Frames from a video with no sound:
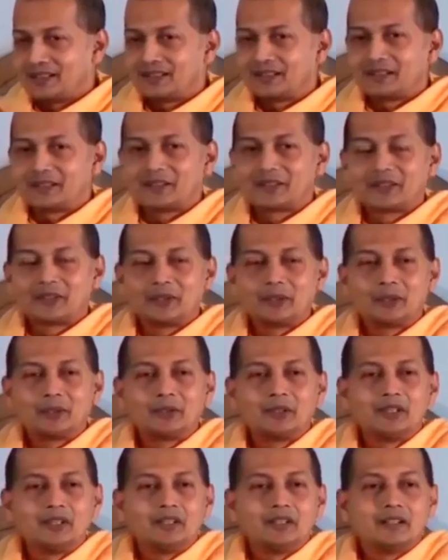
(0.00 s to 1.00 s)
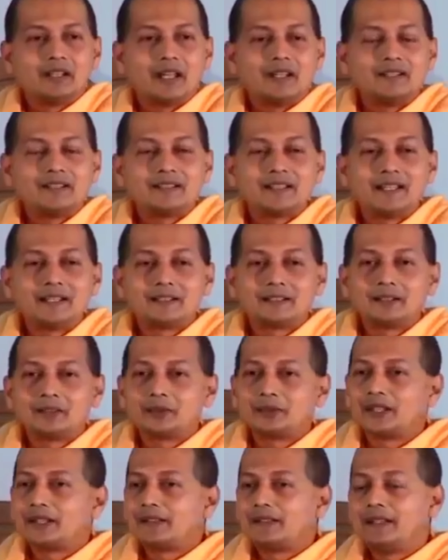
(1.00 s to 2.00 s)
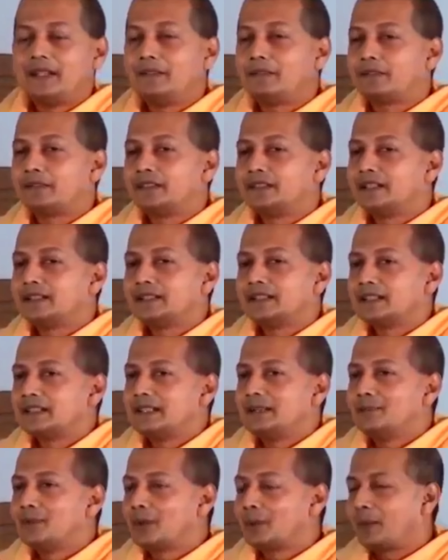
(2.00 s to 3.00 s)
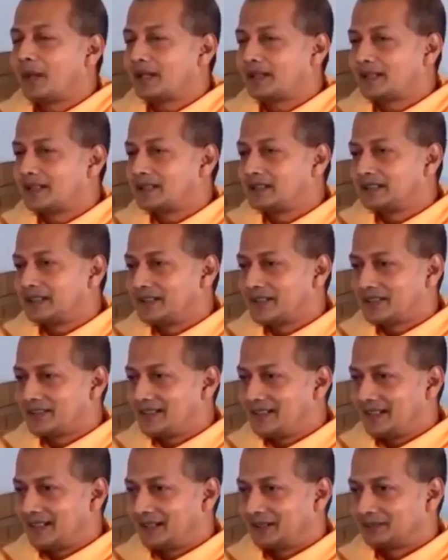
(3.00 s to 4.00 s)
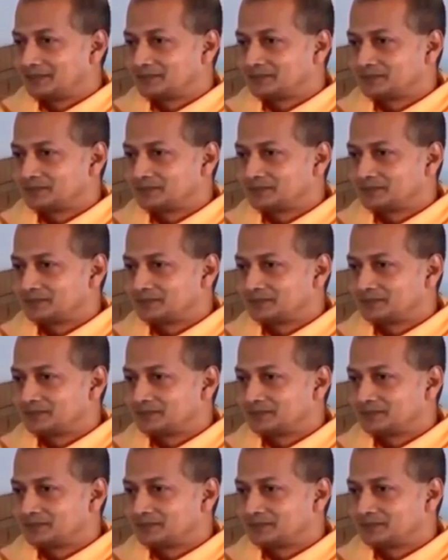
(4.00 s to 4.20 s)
And he says to the thief, there is nothing more practical than stealing.